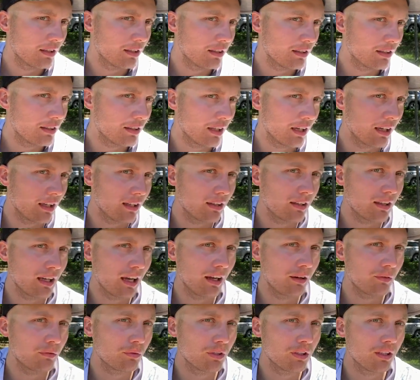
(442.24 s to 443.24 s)
that
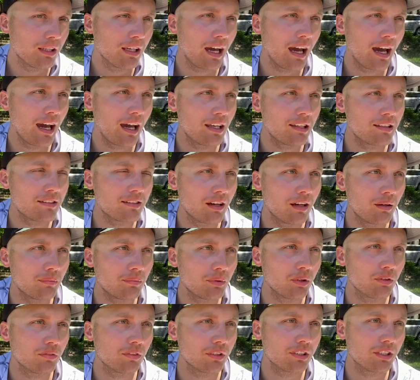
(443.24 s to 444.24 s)
that really adds up
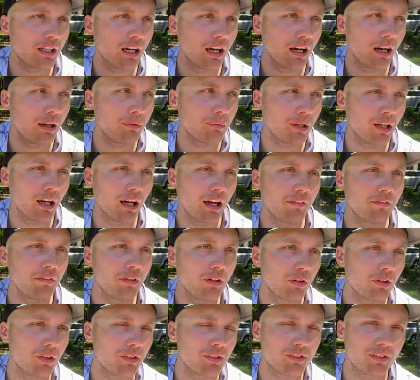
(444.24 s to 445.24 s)
over time, and I've
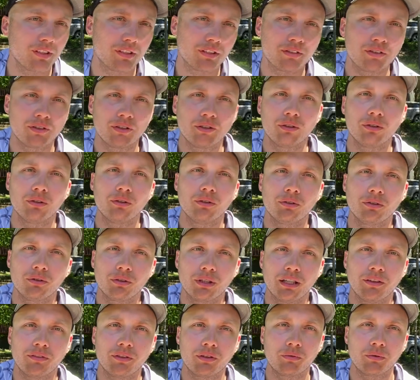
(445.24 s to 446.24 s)
noticed it too,
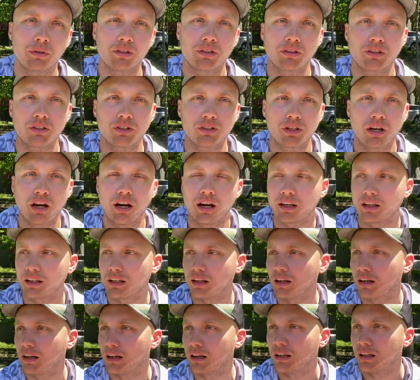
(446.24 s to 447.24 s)
even with the shock and
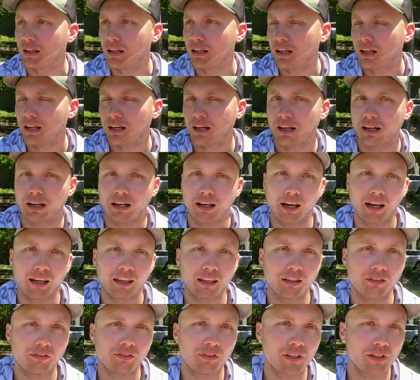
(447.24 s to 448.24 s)
awe. Uh, I
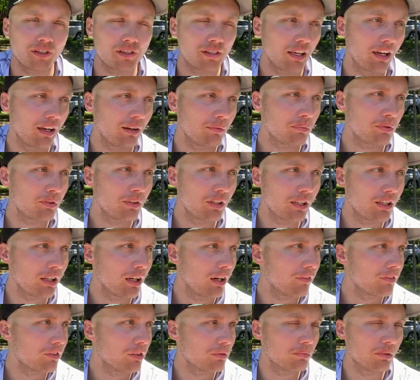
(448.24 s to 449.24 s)
can fish that pretty
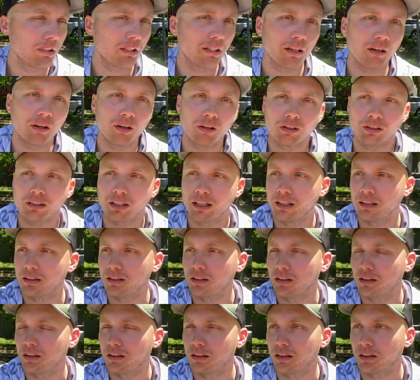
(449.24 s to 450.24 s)
comfortably all day
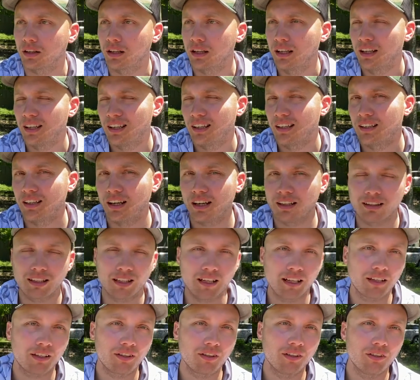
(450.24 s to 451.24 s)
long. Not
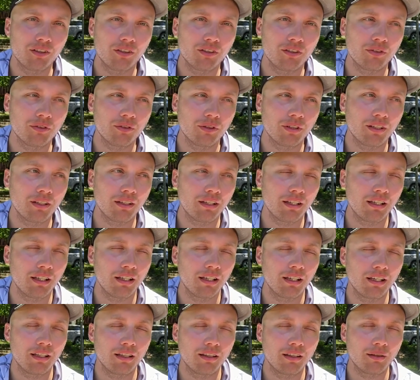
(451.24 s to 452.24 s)
that I couldn't do it in,
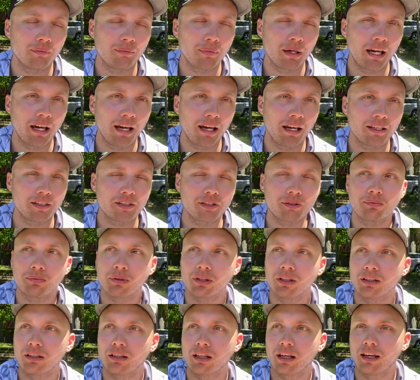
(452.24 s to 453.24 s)
in the past,
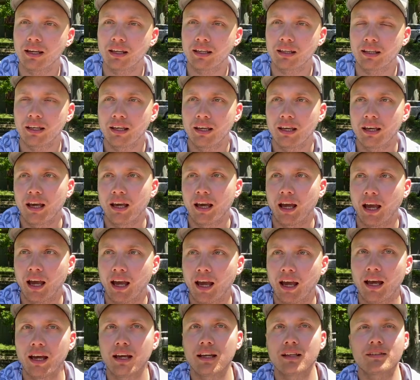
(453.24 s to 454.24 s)
but like
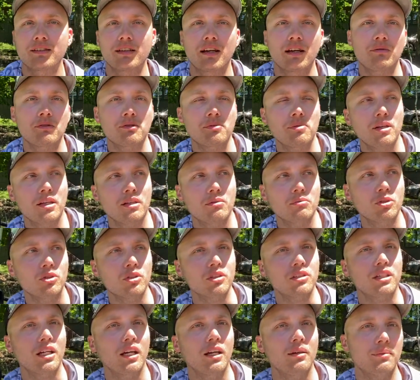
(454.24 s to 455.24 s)
as I'm spending
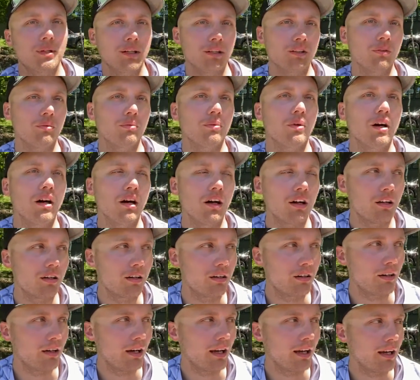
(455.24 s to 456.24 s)
more time on the
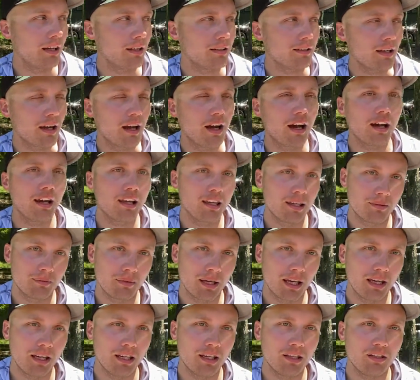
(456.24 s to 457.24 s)
water, as I am
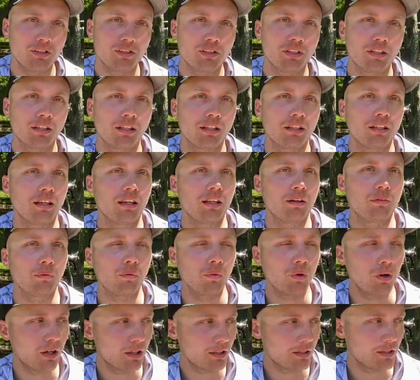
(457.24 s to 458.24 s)
aging and
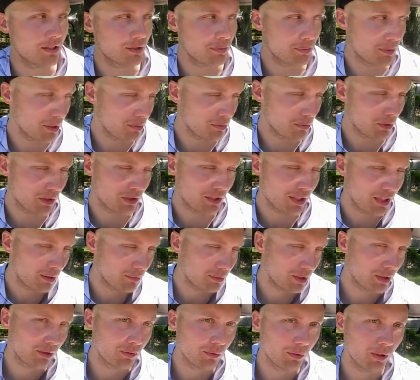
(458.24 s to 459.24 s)
want to spend more
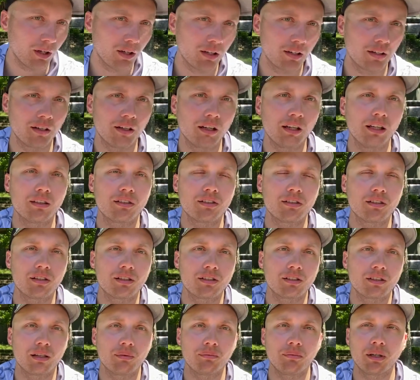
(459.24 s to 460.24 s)
time on the water, it's
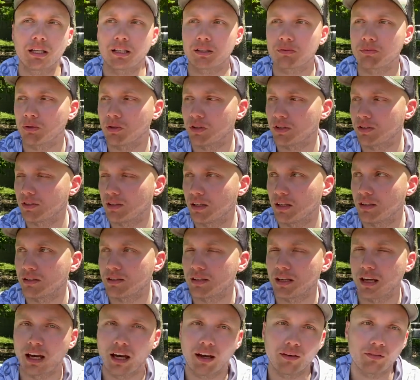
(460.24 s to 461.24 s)
just, it makes more sense
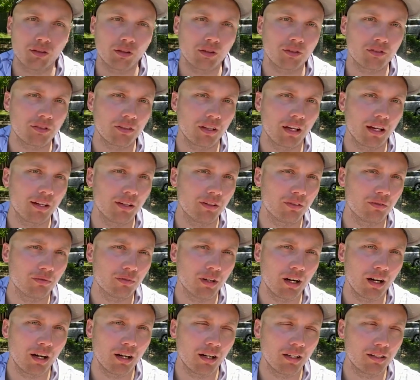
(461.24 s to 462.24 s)
to have those lighter
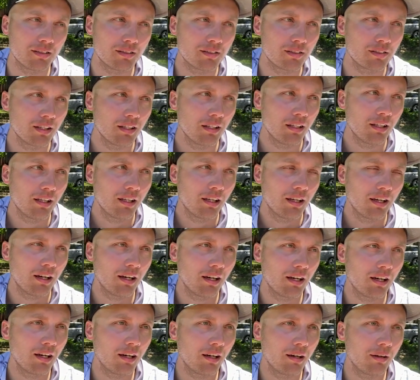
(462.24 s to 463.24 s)
rods
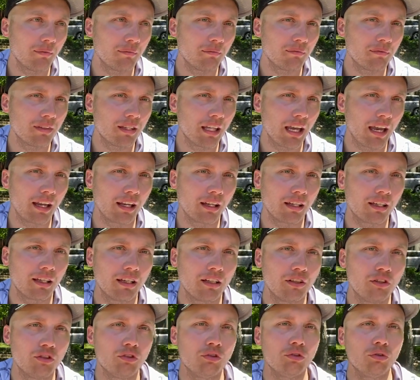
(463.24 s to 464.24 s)
um, that
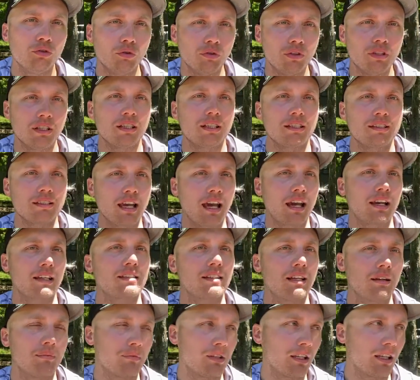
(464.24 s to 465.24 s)
can do the exact
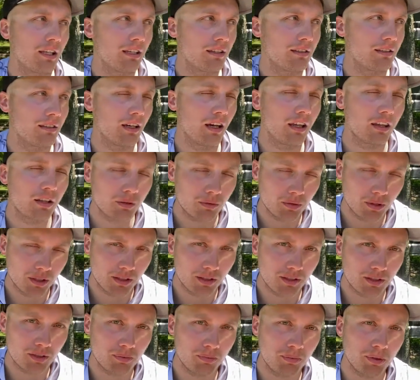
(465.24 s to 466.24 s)
same thing as the other
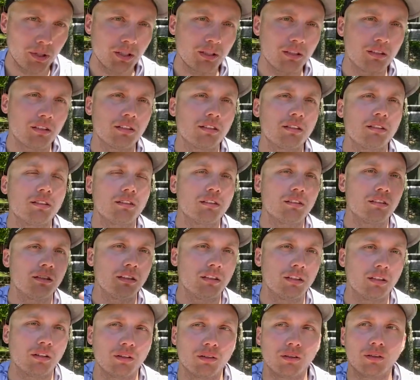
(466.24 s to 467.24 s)
ones, but,
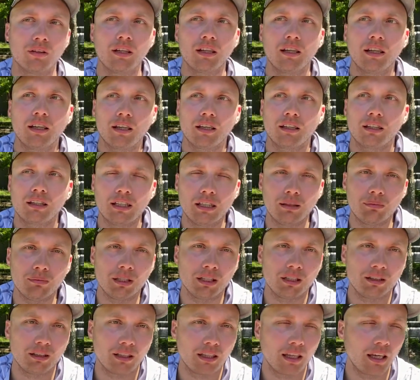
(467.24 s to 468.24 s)
you know, keep
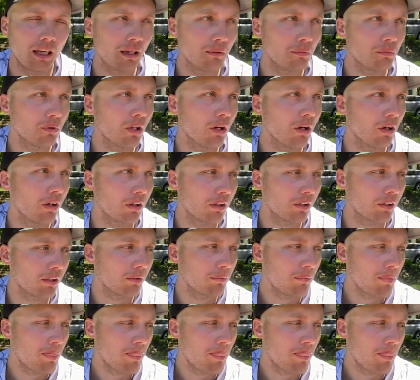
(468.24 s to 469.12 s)
me in the game longer.